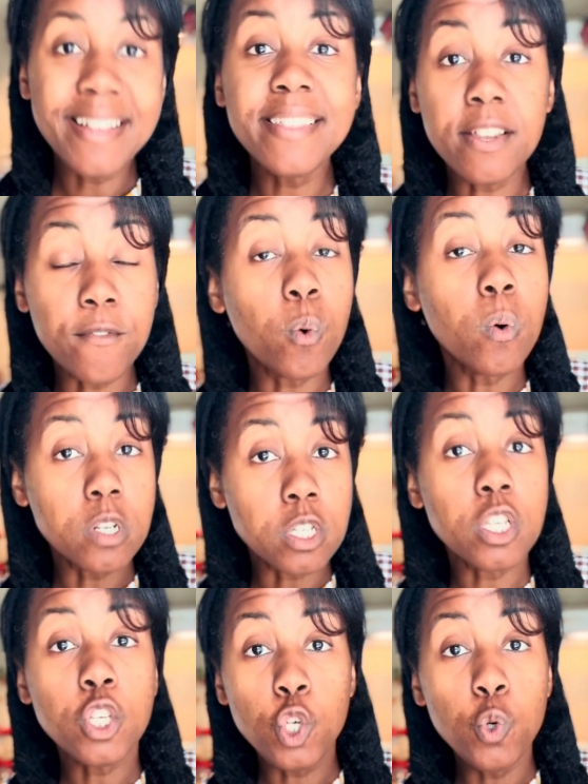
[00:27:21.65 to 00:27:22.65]
And then, of
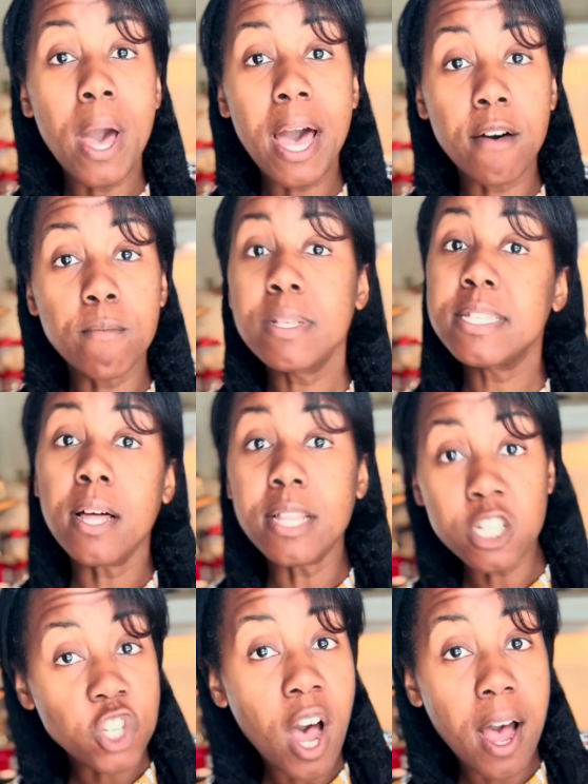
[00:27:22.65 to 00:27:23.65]
course, you have
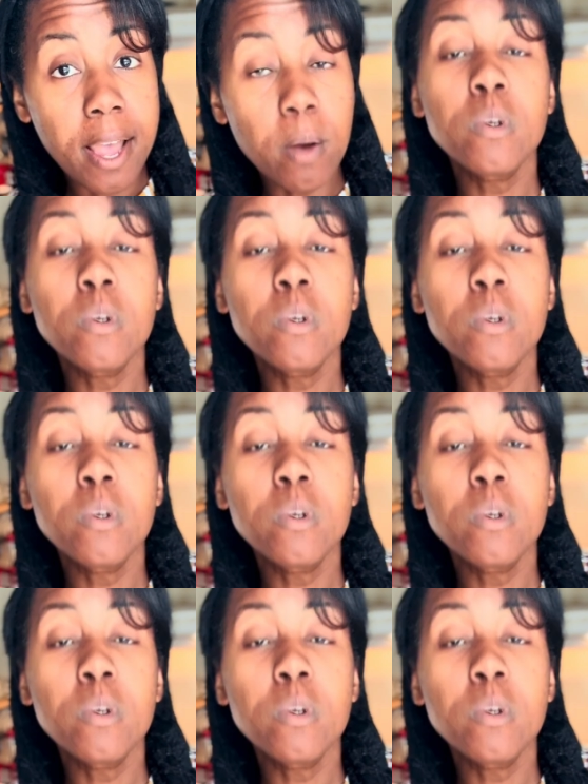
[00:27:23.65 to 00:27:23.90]
masala chai,